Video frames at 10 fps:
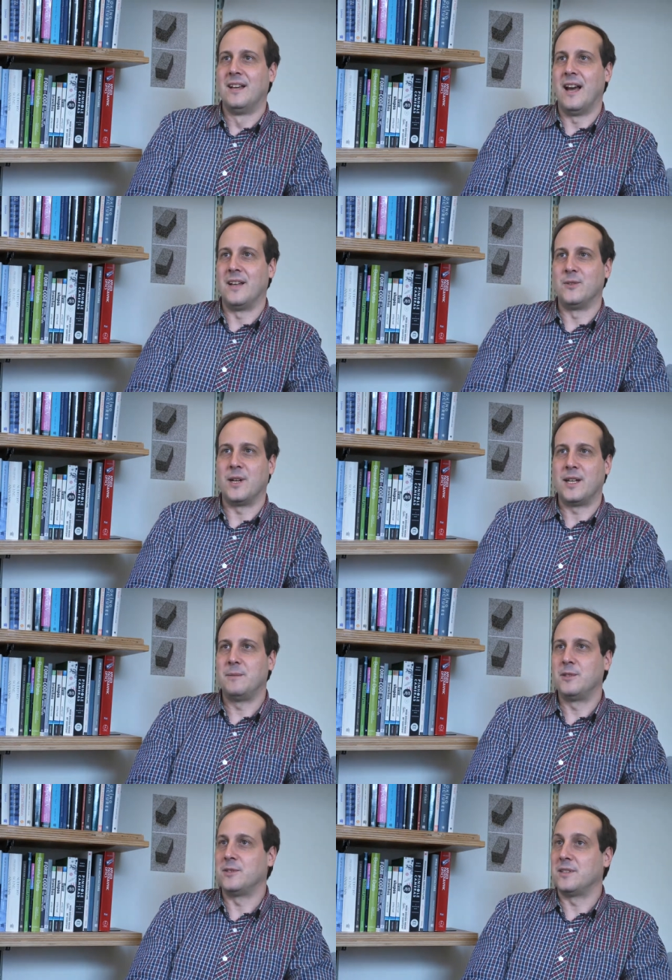and you are
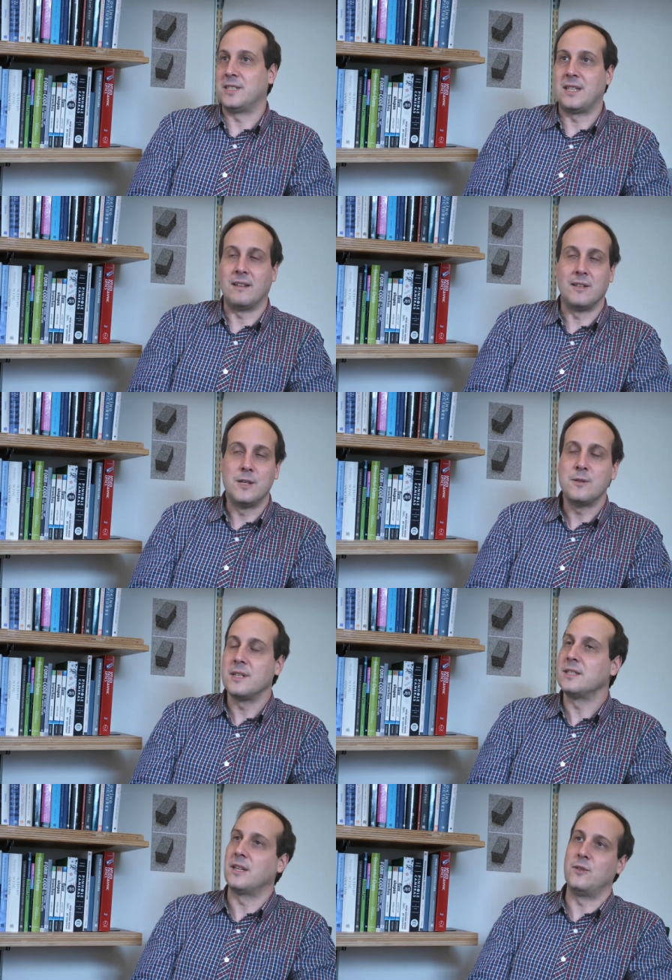able to understand new
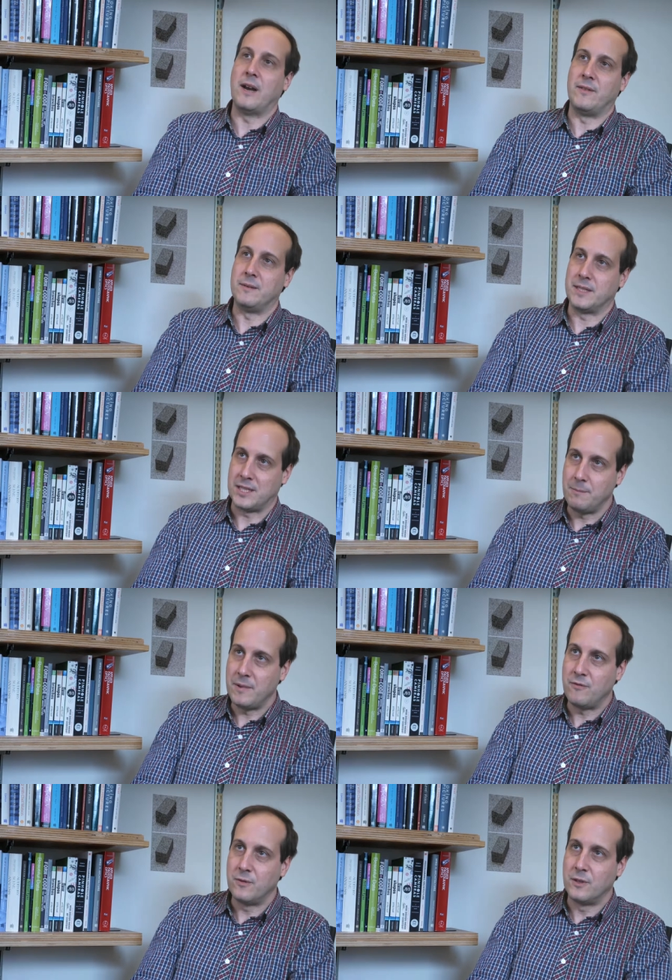things that you have never seen
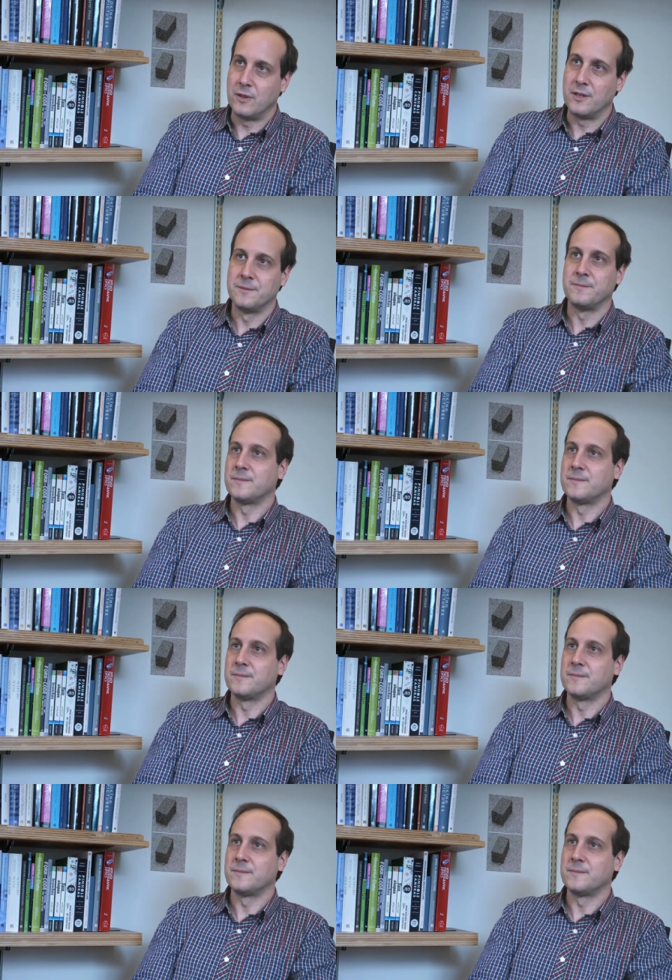before.